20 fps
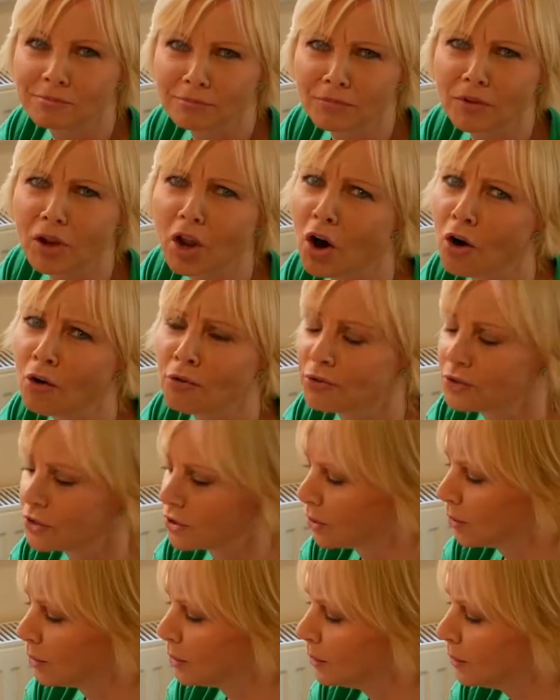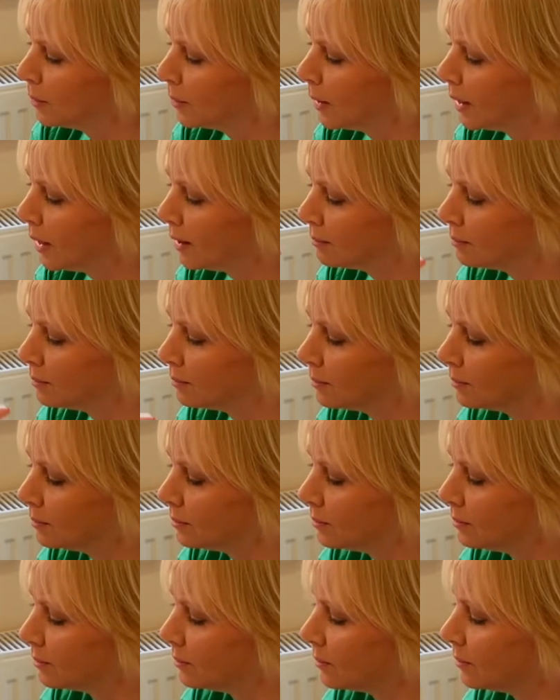love, so
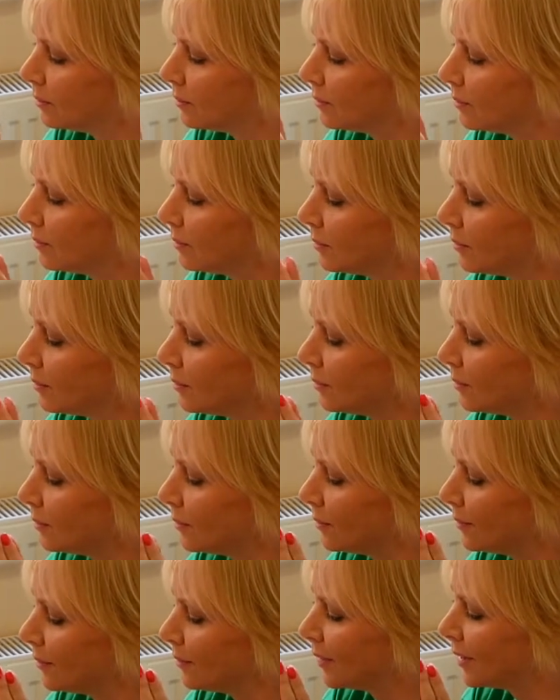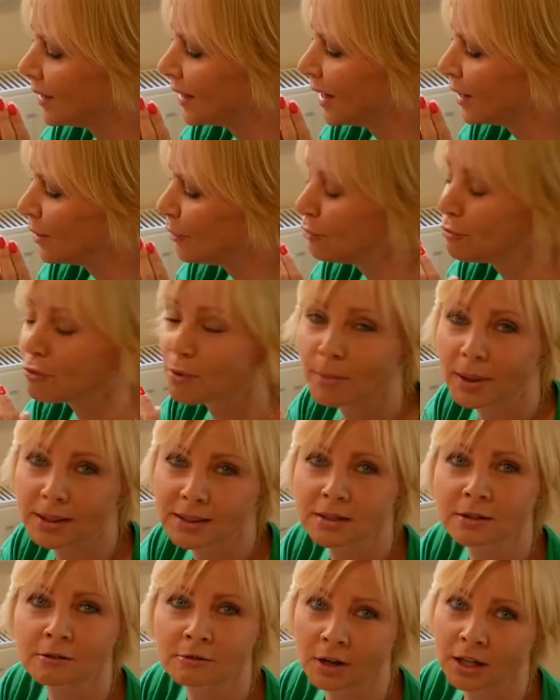and kind of
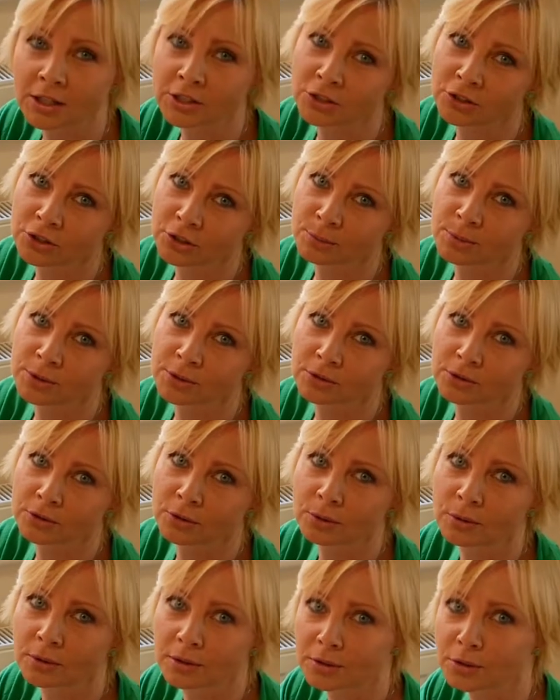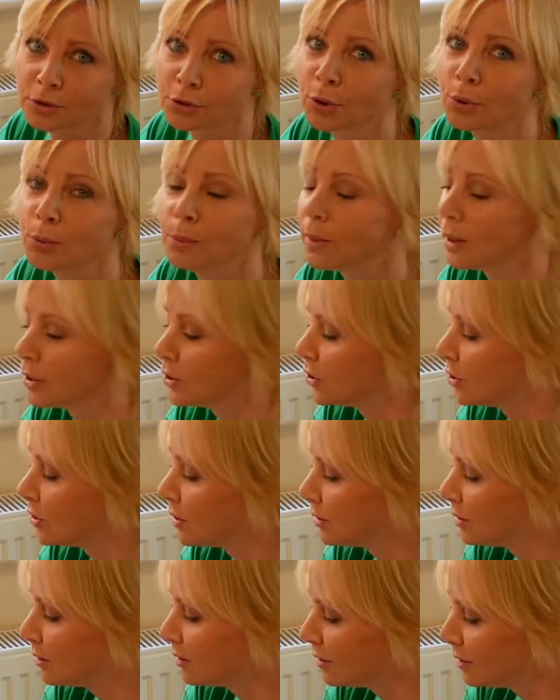romantic relationships. So there's no
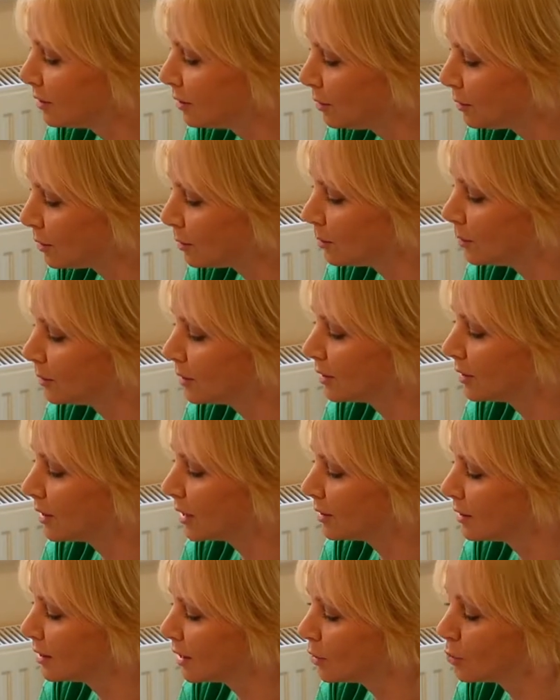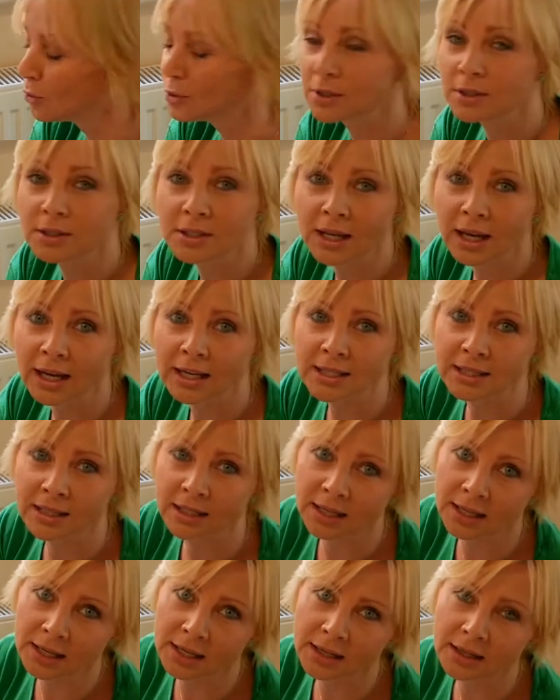much, you know, that they're not indicating
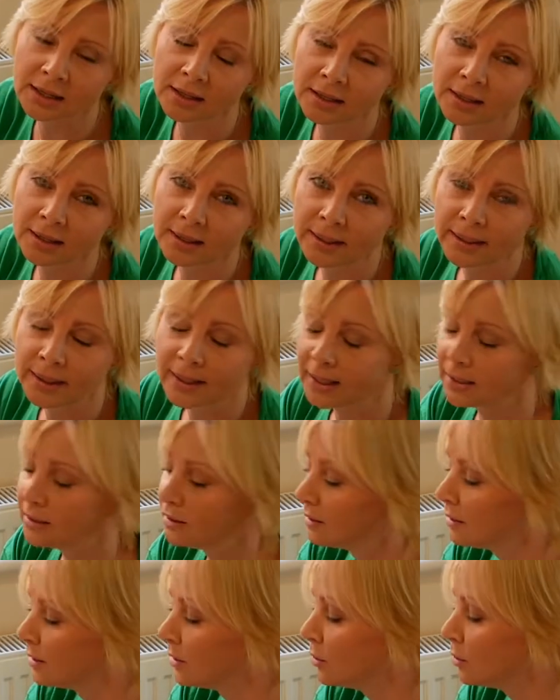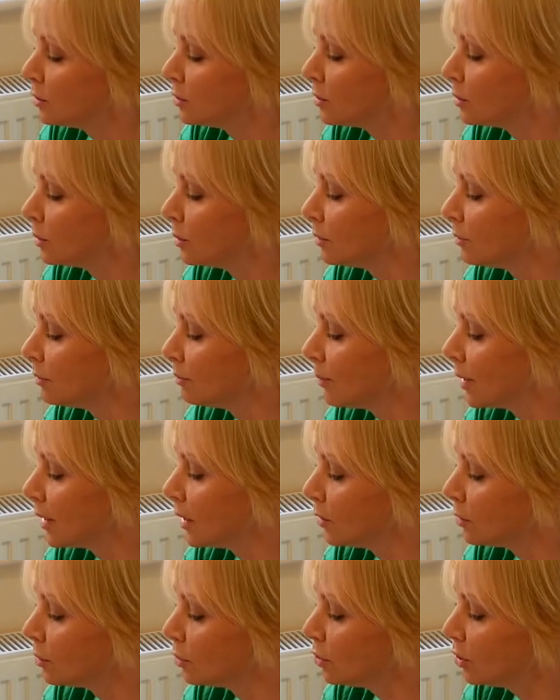here anything to do with
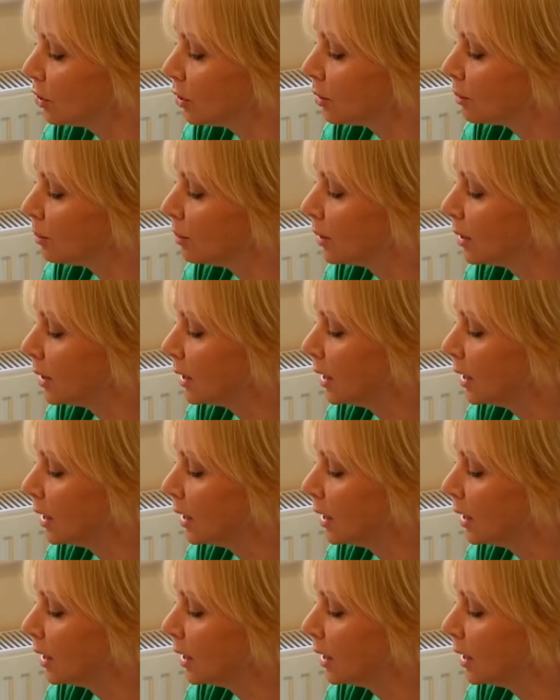money or job.